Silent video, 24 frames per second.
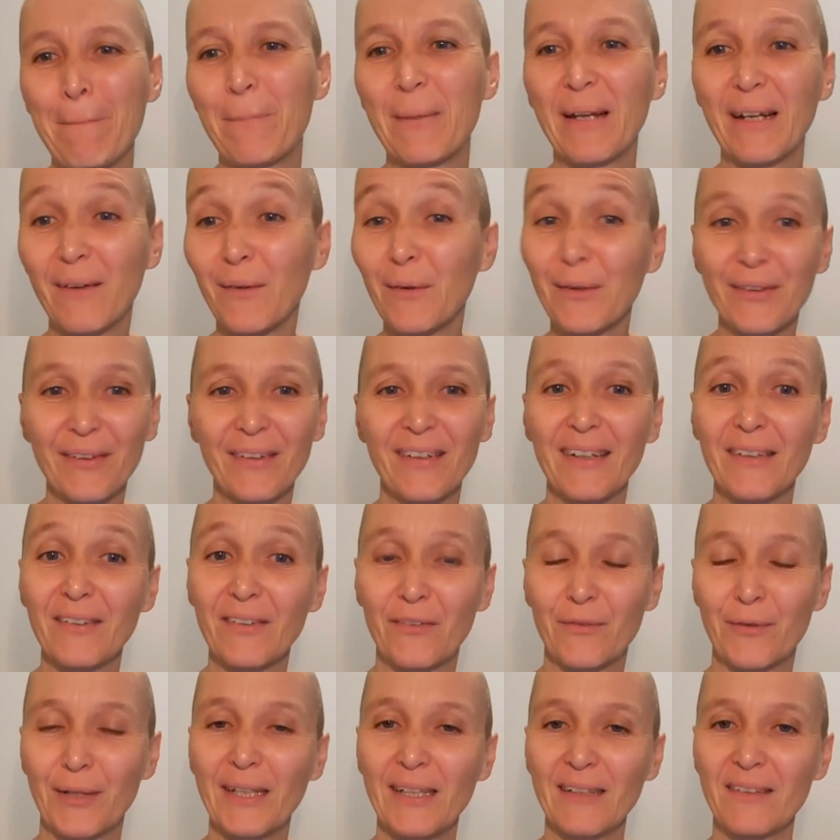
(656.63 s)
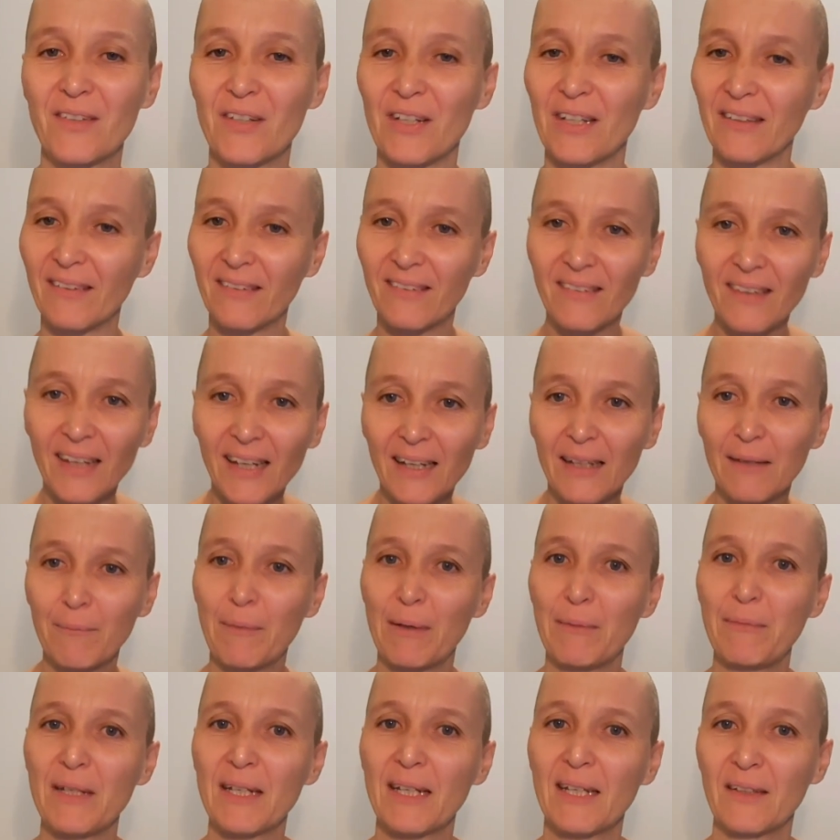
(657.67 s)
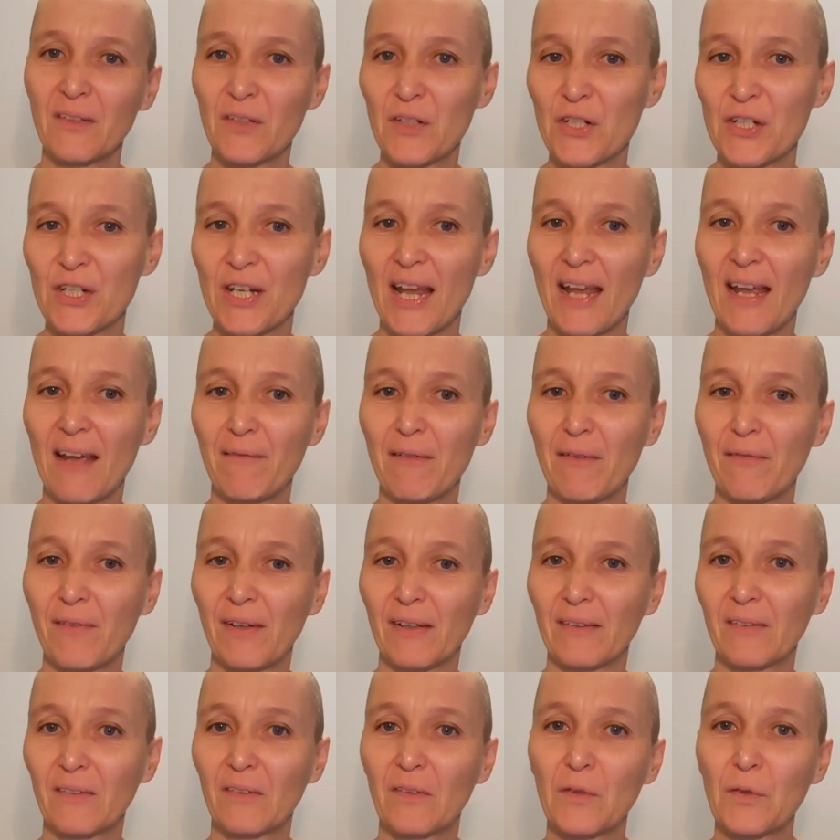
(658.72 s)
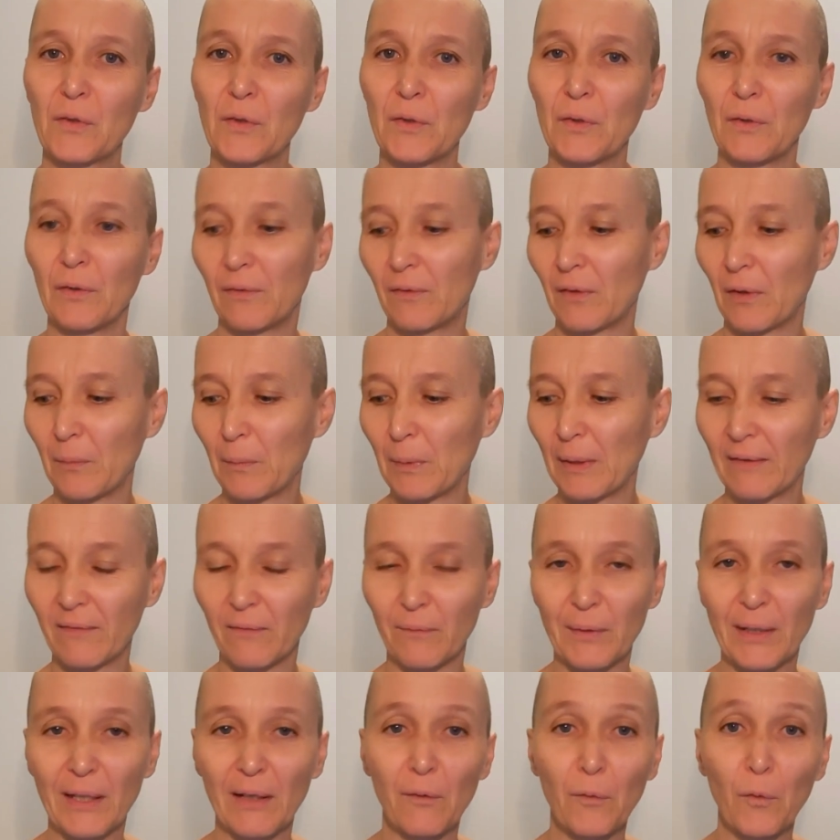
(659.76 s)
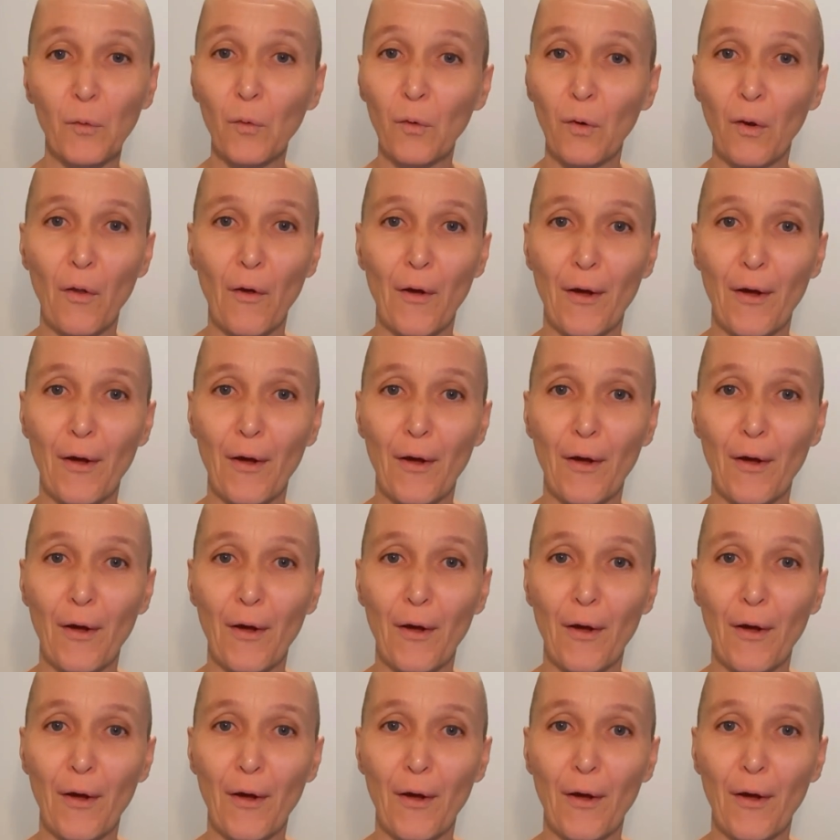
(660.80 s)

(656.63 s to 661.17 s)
But also your strategies. Maybe you can share with us too, so we can all